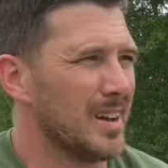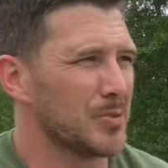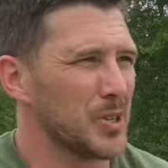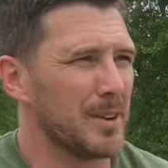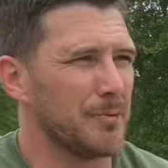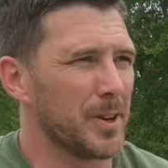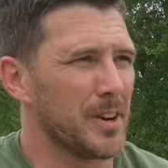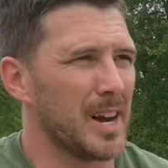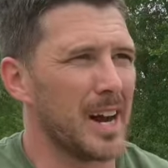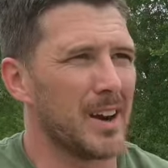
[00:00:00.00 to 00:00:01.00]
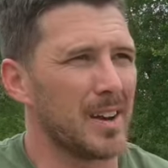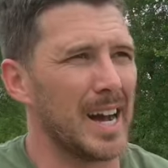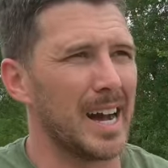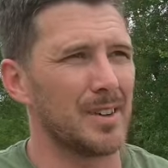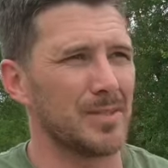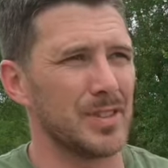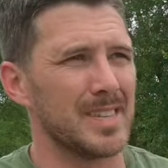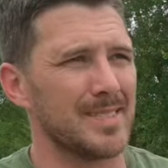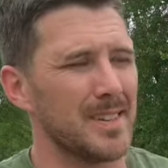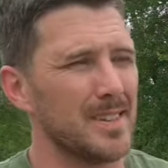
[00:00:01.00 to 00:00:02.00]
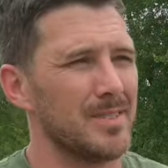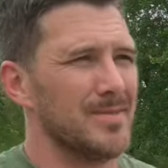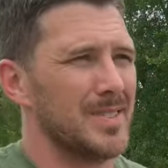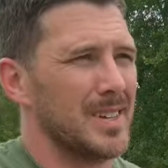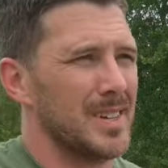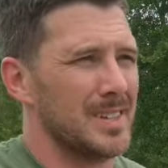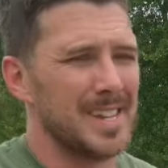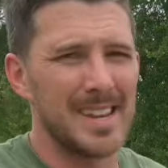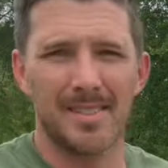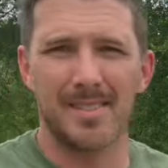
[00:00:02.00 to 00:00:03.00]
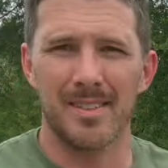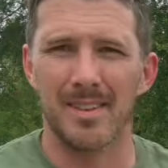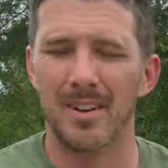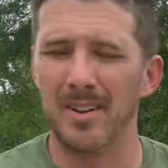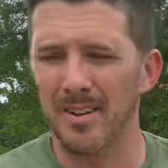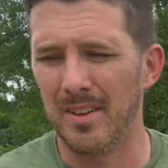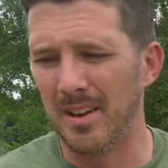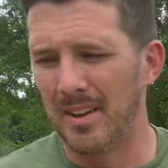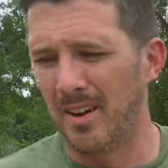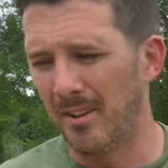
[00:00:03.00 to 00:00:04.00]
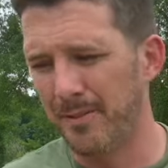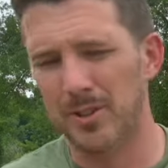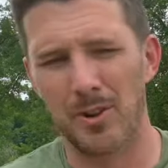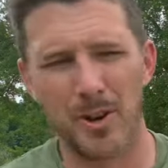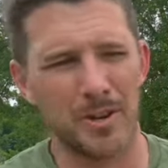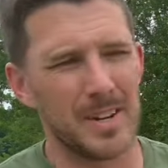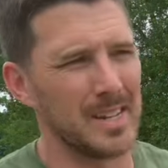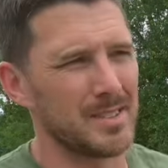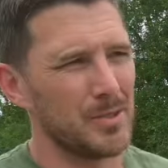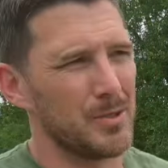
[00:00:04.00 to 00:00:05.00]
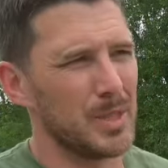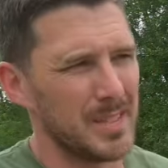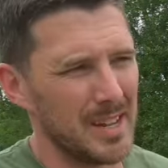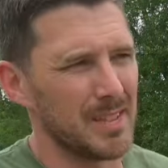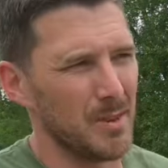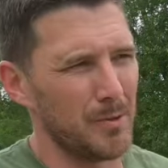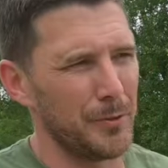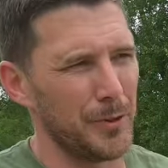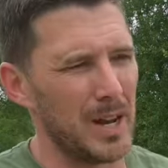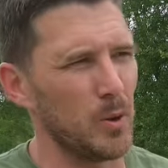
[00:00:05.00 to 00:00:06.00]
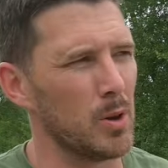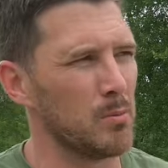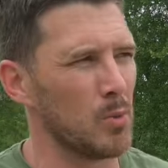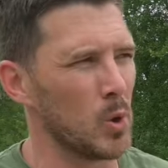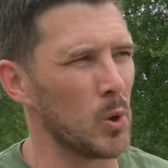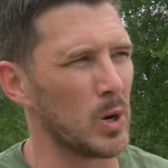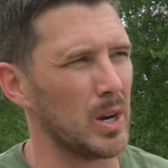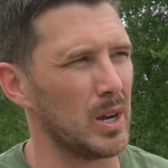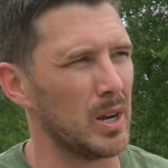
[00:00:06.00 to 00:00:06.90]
I'm trying to figure out how to get the teeth of the starter into the teeth of the flywheel more.